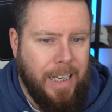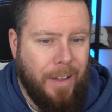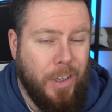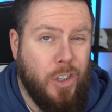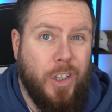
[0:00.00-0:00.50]

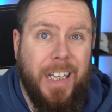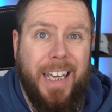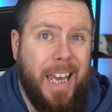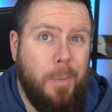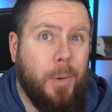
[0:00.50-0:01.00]
and they're just going to
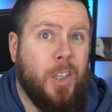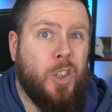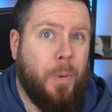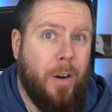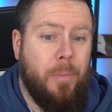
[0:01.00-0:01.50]
keep
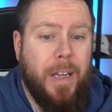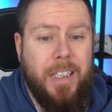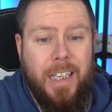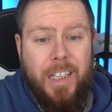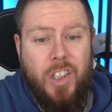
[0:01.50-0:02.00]

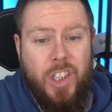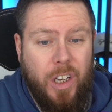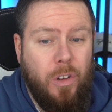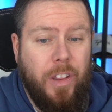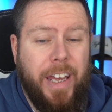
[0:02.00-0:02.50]
experimenting
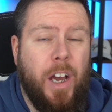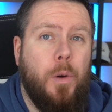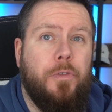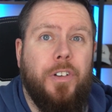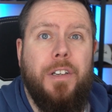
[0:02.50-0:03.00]
until they
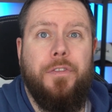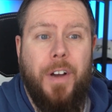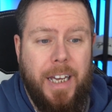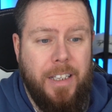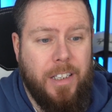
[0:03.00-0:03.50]
hopefully
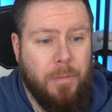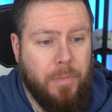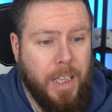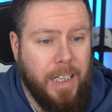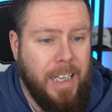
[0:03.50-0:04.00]
find
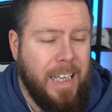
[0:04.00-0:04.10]
something.